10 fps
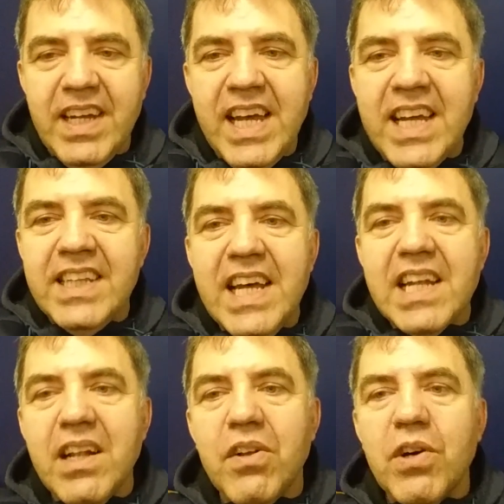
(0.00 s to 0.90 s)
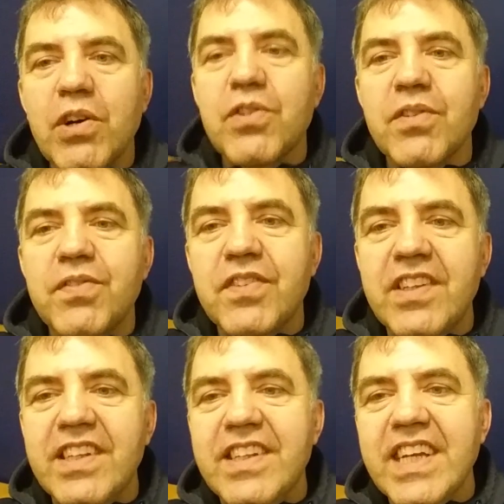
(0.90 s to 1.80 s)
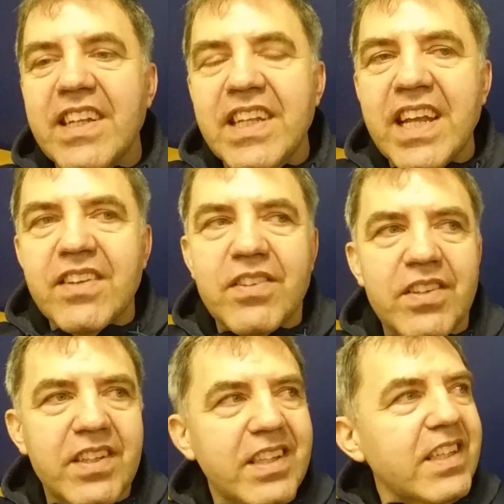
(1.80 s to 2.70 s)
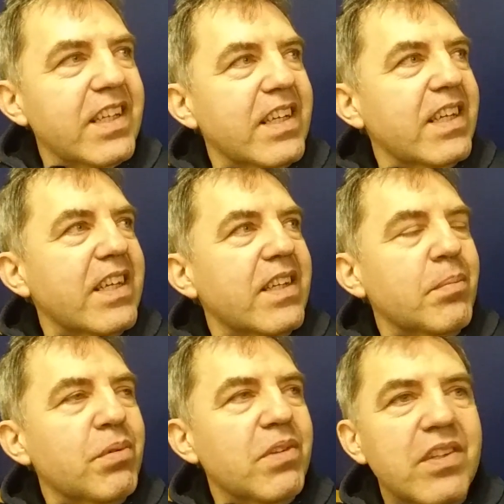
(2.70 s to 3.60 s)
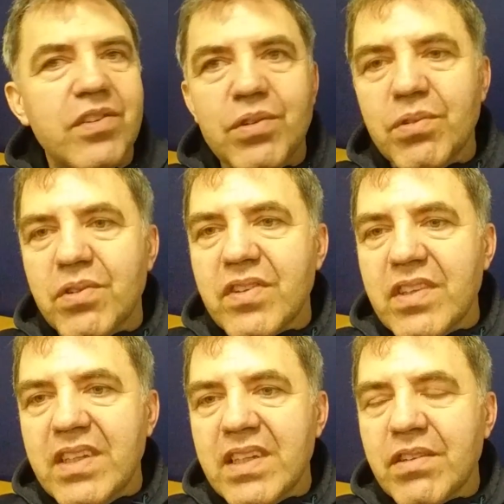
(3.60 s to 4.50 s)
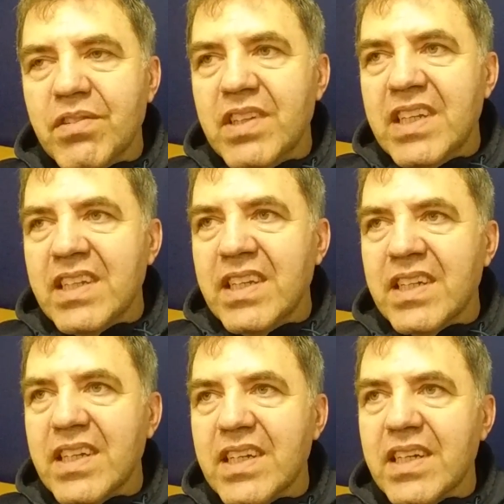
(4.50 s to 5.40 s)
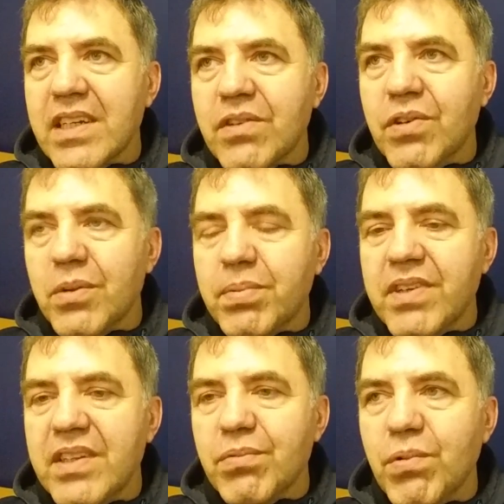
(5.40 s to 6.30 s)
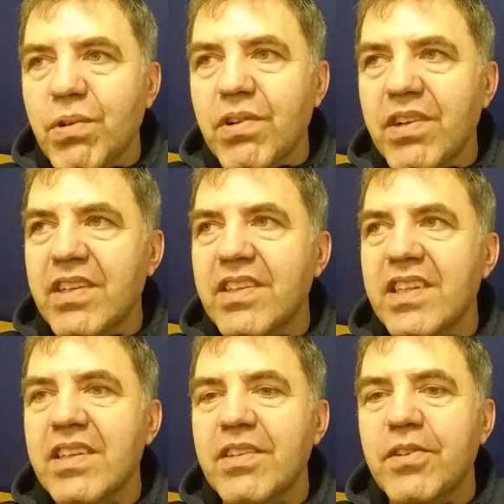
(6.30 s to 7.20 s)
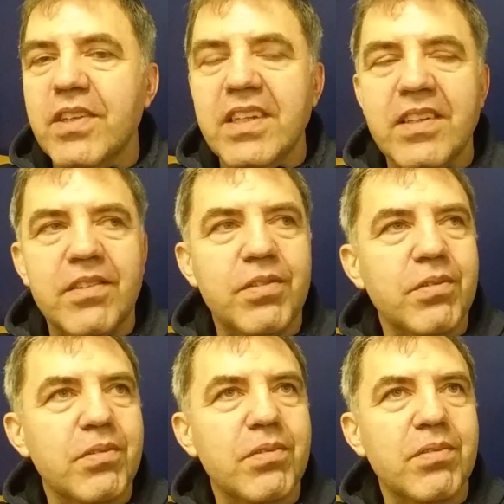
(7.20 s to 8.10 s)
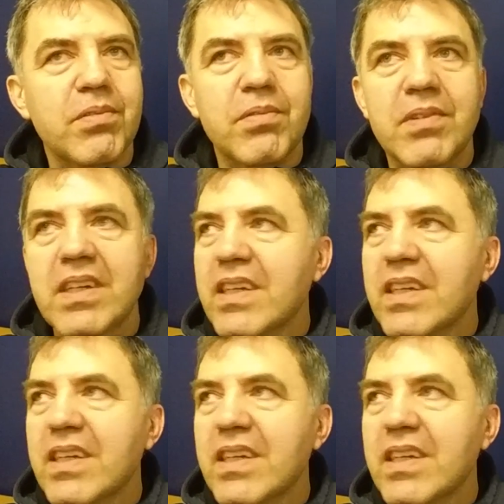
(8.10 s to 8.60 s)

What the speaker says: And there are lots of techniques the bullies use, including in a corporate world, into